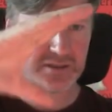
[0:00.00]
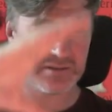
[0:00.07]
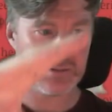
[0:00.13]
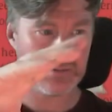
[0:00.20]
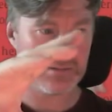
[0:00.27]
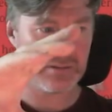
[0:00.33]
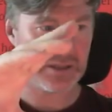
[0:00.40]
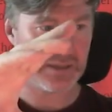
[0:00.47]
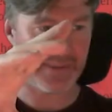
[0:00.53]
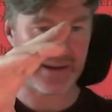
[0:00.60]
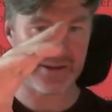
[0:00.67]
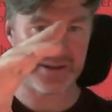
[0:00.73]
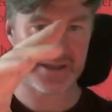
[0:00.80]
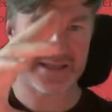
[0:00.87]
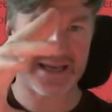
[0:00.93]
about the
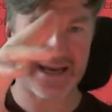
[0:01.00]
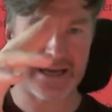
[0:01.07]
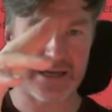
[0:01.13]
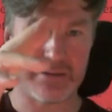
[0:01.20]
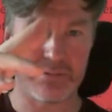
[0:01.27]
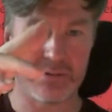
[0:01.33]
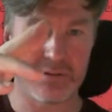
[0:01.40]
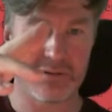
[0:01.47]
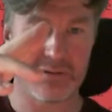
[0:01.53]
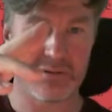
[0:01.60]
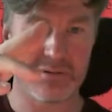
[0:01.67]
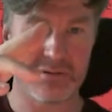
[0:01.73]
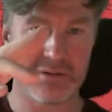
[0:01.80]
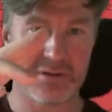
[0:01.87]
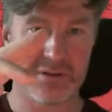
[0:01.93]
same.
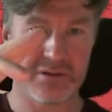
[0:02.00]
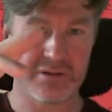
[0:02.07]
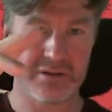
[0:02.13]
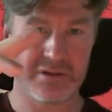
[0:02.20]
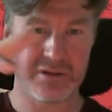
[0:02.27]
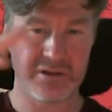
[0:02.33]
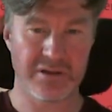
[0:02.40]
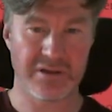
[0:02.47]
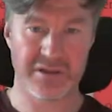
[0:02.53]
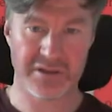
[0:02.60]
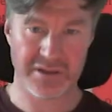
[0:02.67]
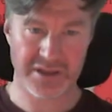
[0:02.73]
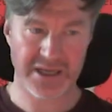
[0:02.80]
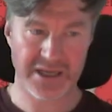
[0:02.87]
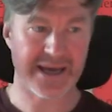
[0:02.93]

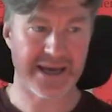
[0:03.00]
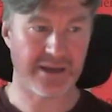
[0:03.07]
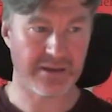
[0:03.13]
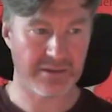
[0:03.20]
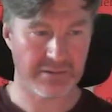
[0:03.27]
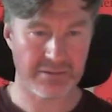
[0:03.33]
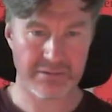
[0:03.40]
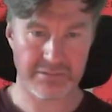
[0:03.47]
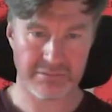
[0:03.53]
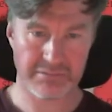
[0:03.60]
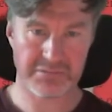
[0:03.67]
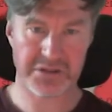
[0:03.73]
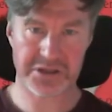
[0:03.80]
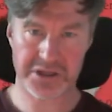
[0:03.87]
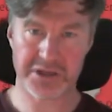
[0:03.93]
Yeah, the
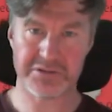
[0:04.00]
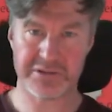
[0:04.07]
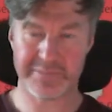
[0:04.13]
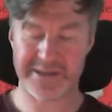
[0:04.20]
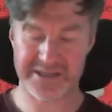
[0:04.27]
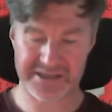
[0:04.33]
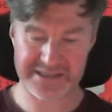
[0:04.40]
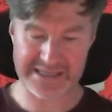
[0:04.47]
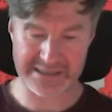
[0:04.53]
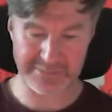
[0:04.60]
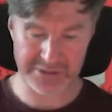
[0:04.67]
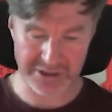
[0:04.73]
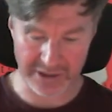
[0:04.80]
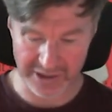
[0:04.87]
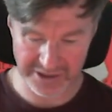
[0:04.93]
toad's about the same
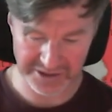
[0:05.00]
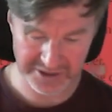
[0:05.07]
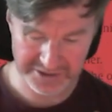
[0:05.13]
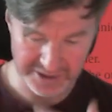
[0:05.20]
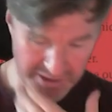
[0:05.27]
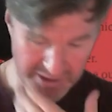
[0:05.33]
size as her.